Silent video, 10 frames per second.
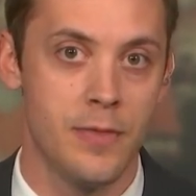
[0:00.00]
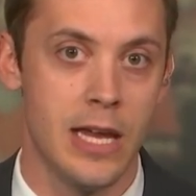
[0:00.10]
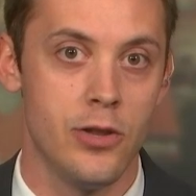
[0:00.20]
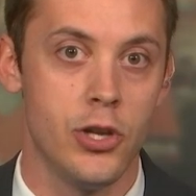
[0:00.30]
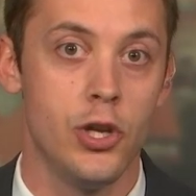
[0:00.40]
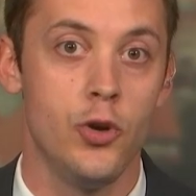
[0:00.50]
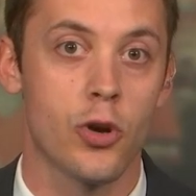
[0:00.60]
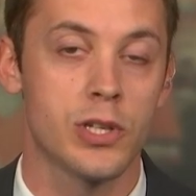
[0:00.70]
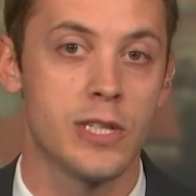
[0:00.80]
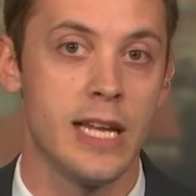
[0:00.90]
that the New
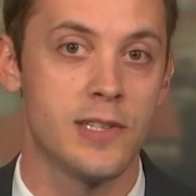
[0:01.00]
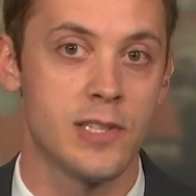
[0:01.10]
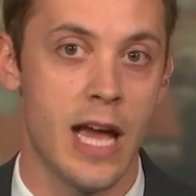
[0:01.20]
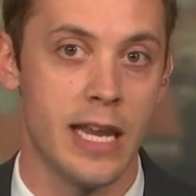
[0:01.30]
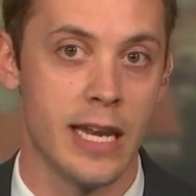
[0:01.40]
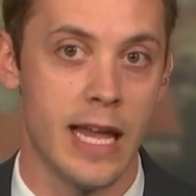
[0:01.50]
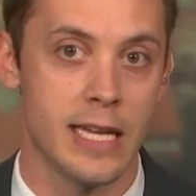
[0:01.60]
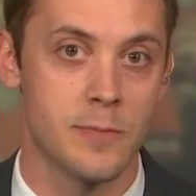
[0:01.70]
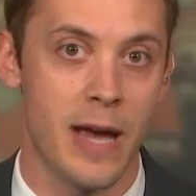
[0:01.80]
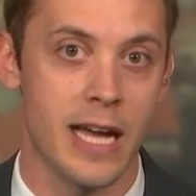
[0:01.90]
York State Senate
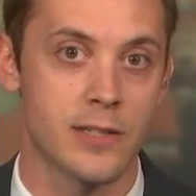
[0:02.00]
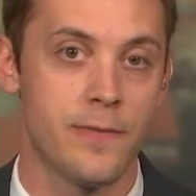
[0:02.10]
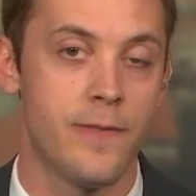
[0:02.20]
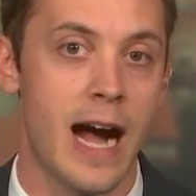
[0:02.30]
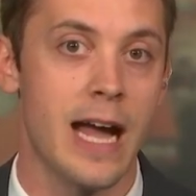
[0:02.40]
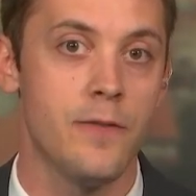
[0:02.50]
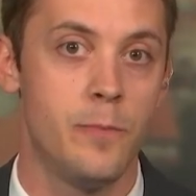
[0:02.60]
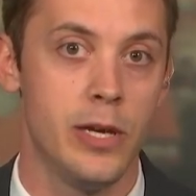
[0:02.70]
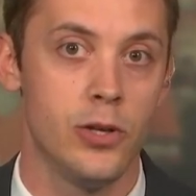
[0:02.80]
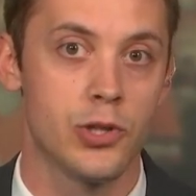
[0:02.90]
has passed 5
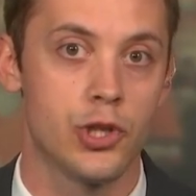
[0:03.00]
bills